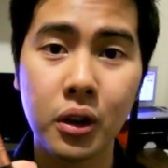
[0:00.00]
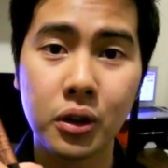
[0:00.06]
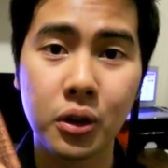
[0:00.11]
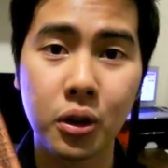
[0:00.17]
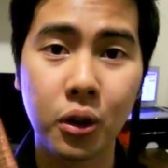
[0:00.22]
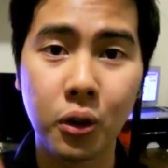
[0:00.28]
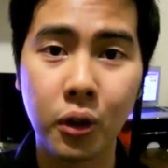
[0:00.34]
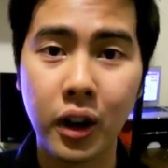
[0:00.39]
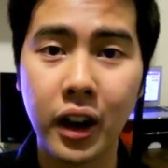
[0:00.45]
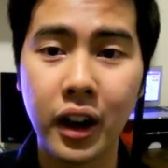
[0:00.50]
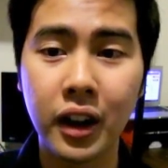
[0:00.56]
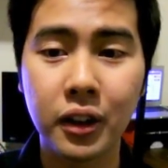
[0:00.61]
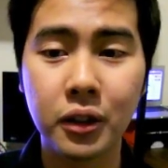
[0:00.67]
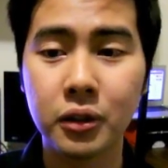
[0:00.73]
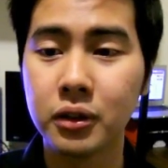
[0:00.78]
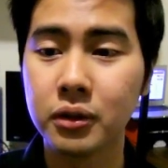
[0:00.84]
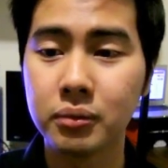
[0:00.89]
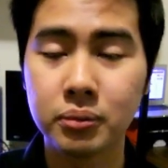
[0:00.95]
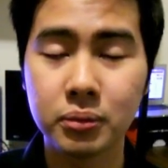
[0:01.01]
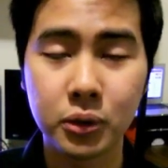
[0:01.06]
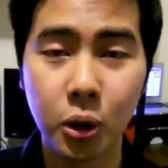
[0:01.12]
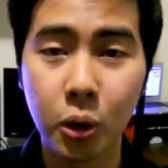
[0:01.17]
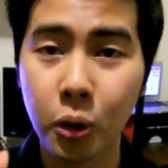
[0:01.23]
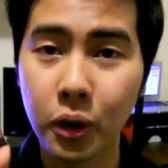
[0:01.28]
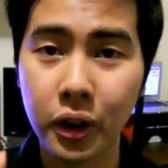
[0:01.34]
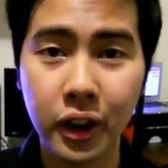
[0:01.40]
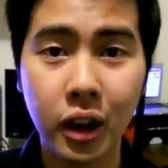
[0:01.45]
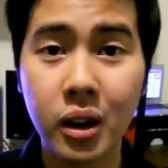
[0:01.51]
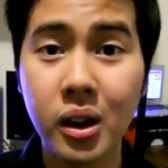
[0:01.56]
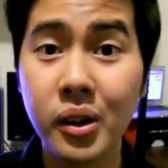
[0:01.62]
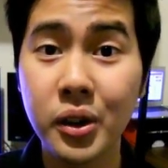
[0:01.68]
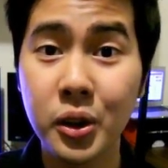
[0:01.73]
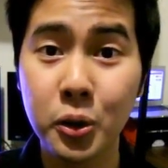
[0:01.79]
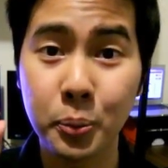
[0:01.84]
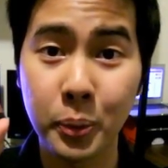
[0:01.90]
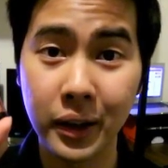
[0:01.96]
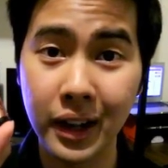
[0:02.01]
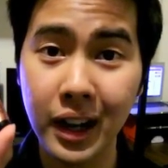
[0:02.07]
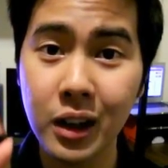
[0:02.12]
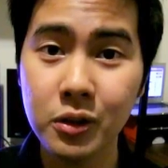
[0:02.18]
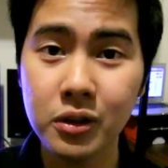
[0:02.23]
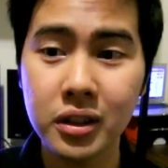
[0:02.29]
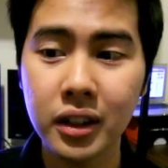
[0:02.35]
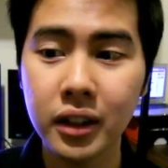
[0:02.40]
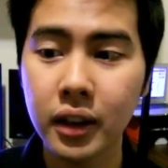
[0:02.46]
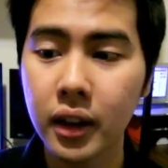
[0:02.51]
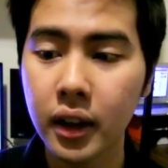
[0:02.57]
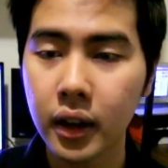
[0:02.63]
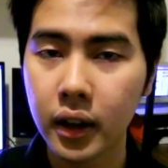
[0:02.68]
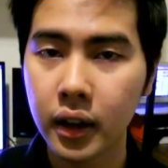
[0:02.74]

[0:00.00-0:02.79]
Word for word: Toride or Toride, however you pronounce it.